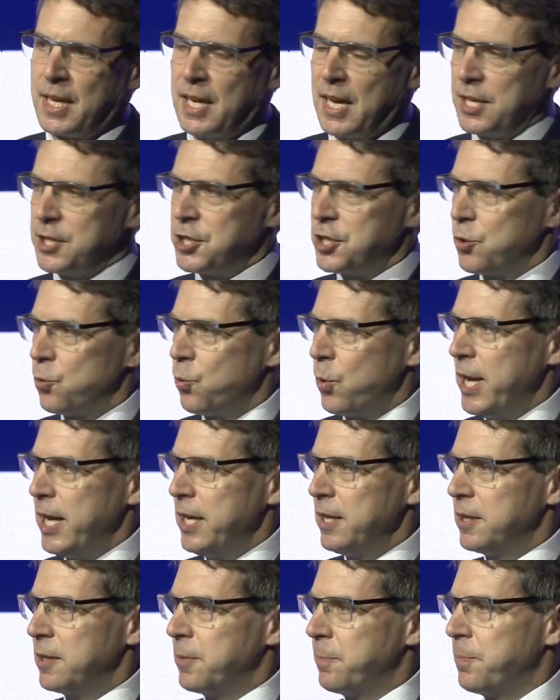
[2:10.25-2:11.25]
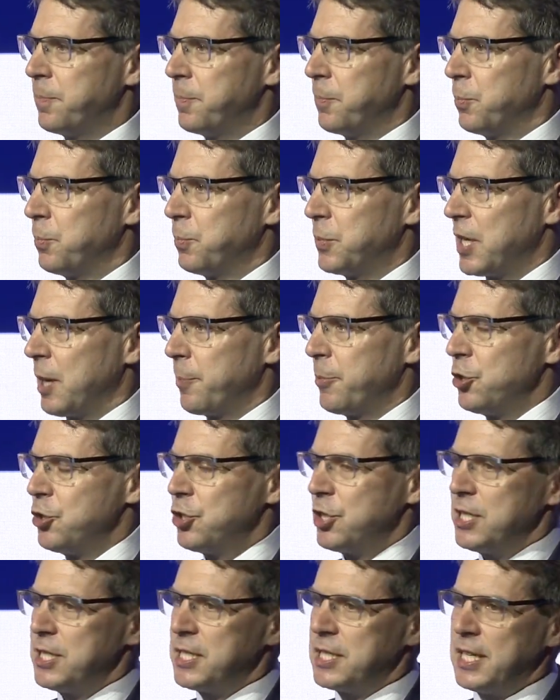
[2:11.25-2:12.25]
And so we at the
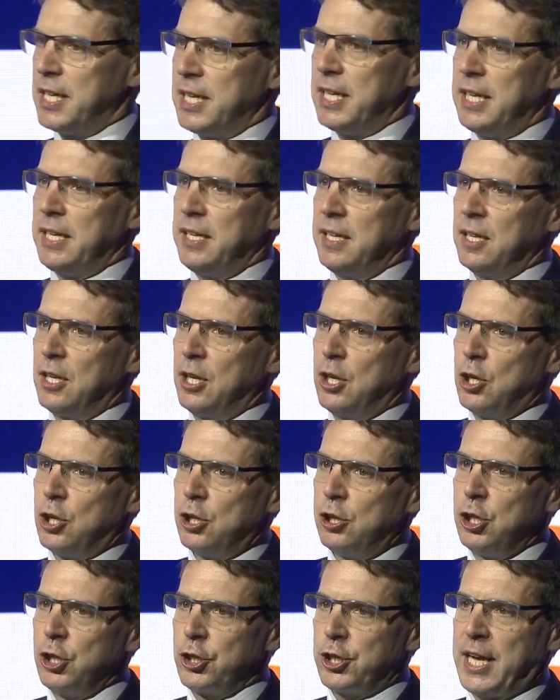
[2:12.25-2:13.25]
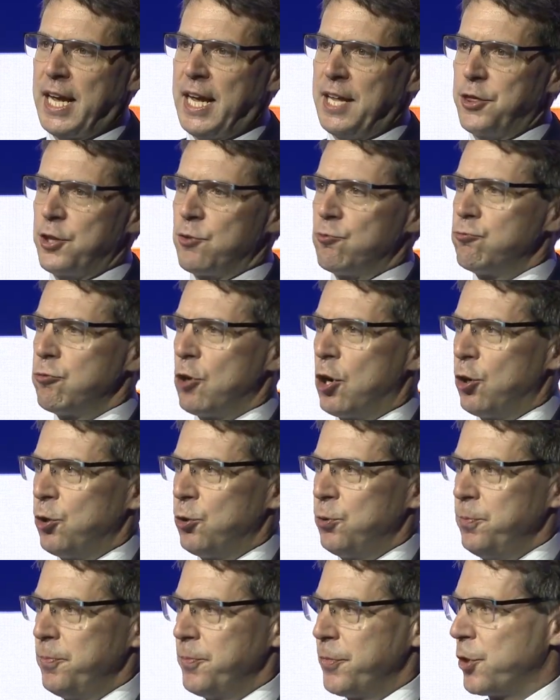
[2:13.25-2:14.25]
WGC look at the
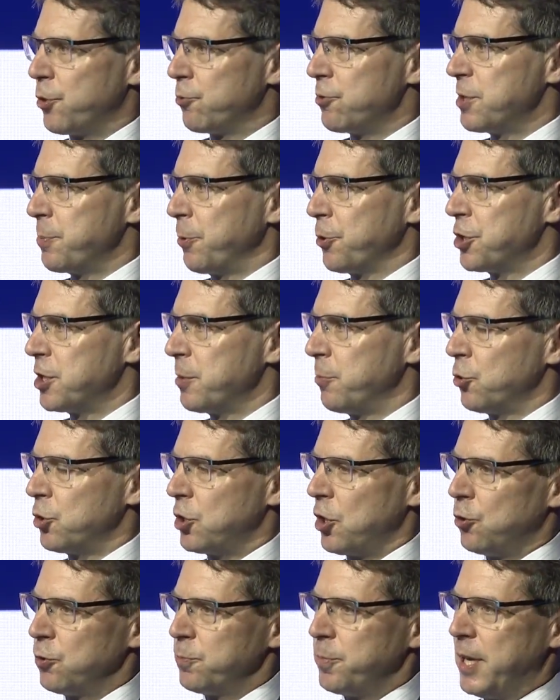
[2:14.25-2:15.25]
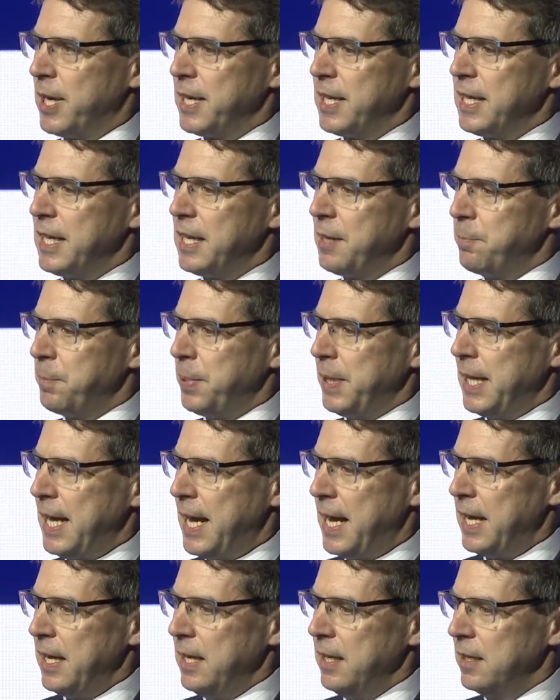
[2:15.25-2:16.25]
role that responsible gold mining can
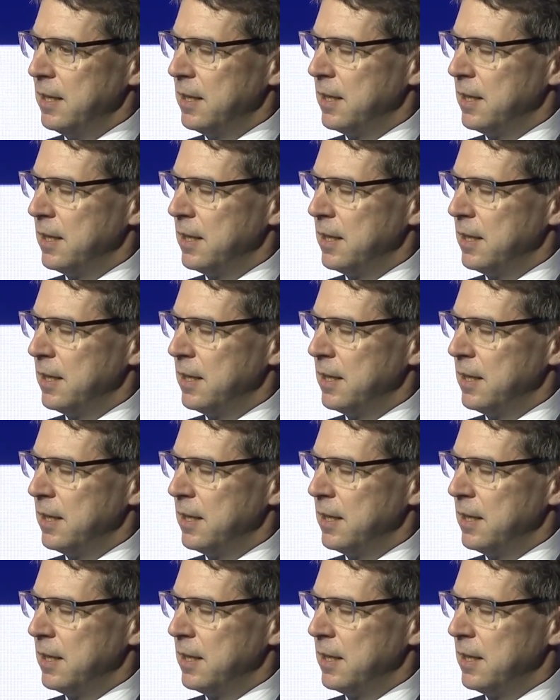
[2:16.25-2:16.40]
play